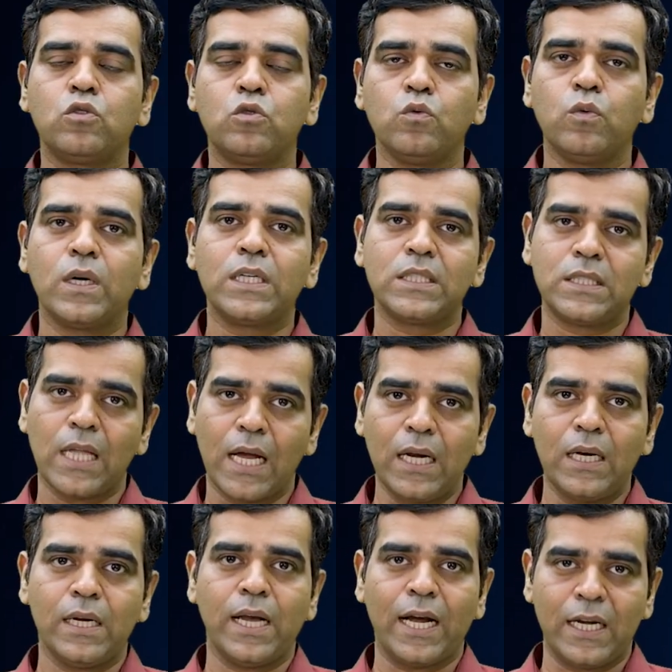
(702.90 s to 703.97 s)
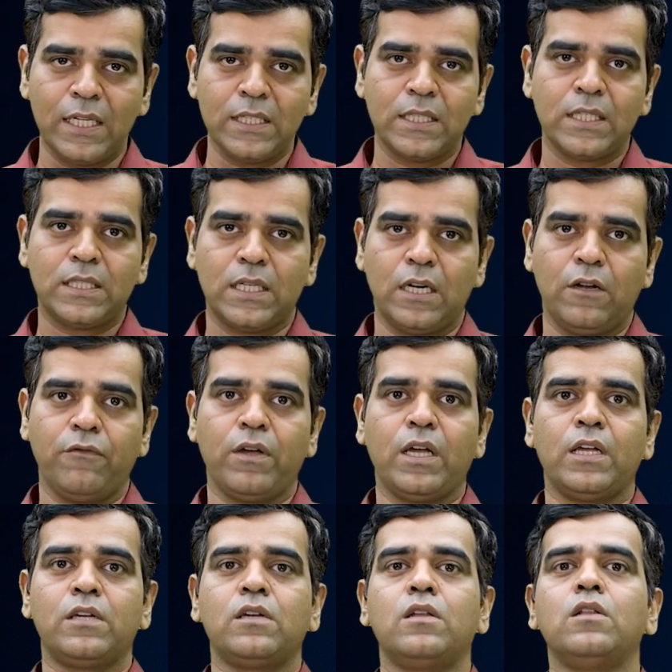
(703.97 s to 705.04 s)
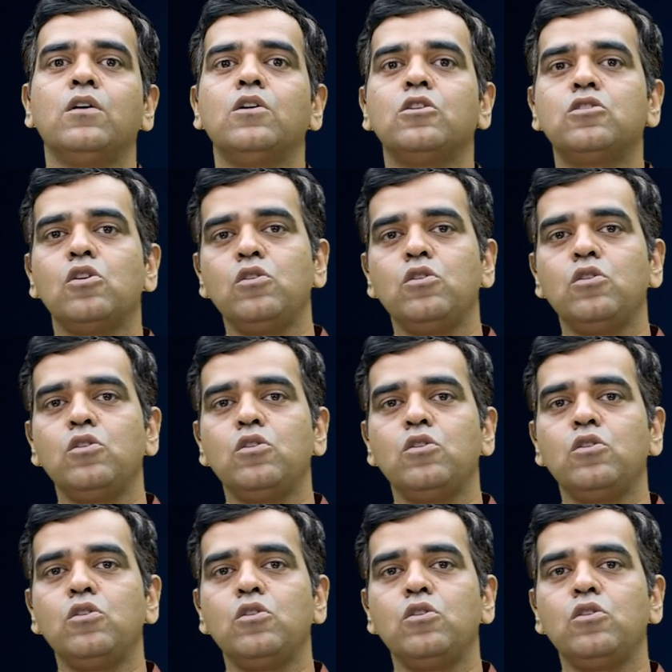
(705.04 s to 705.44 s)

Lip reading: towards that is a certification. So